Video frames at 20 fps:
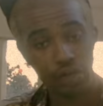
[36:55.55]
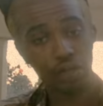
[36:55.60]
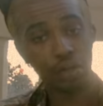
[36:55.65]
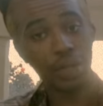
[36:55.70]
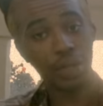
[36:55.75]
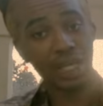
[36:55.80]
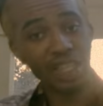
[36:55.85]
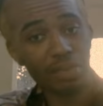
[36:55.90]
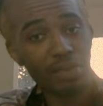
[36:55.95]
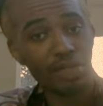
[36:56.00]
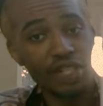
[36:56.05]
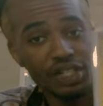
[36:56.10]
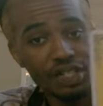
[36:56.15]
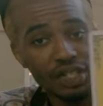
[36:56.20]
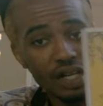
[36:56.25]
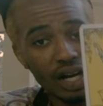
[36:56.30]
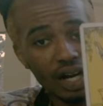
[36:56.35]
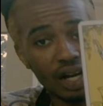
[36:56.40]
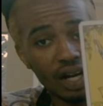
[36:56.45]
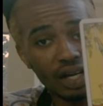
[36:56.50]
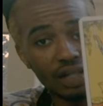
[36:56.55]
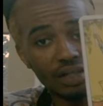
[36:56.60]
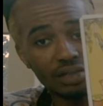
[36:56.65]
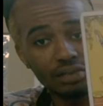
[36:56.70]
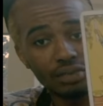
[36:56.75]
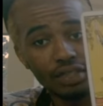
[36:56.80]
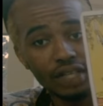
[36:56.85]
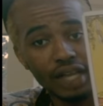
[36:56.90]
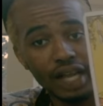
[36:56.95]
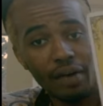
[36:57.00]
you got the Magician card,
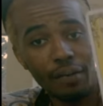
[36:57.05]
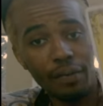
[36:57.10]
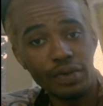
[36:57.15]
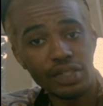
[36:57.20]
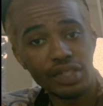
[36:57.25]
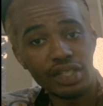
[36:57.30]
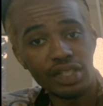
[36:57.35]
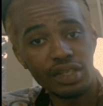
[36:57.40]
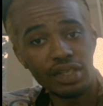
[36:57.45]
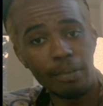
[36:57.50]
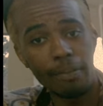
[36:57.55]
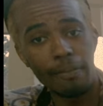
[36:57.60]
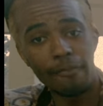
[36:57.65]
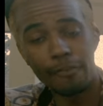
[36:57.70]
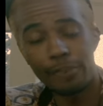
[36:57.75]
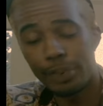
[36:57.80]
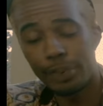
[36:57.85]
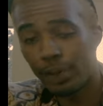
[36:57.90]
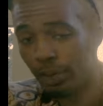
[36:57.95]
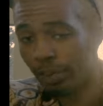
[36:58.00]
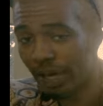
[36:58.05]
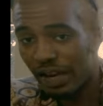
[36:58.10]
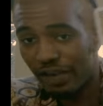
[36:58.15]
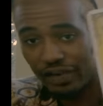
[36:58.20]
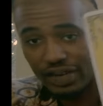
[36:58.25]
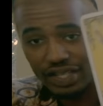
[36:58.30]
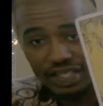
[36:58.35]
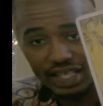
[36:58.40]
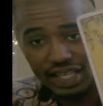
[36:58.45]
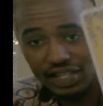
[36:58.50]
yeah? Which is pure
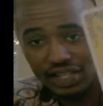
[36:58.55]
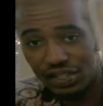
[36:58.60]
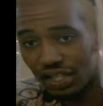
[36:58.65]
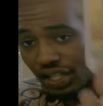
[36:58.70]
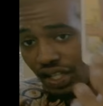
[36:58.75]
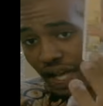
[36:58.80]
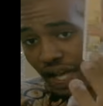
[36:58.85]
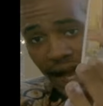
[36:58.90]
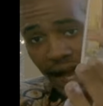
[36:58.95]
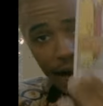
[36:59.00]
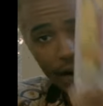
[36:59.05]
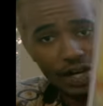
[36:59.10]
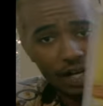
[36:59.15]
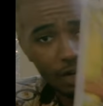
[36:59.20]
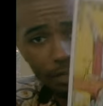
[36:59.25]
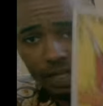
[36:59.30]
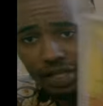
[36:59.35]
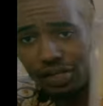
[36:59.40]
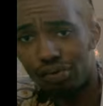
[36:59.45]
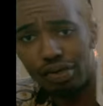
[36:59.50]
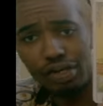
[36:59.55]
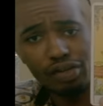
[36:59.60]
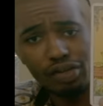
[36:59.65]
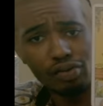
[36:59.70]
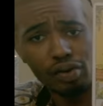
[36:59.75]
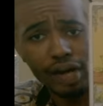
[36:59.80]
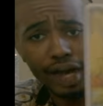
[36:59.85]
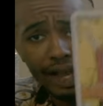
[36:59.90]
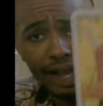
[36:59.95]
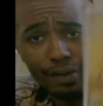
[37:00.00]
manifestation, alchemy. You can
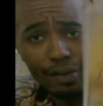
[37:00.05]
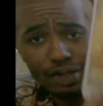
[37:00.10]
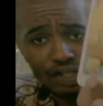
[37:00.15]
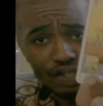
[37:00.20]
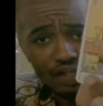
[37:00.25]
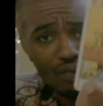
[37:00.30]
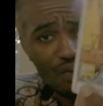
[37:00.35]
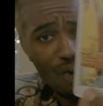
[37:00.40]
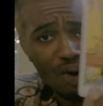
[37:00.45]
create what you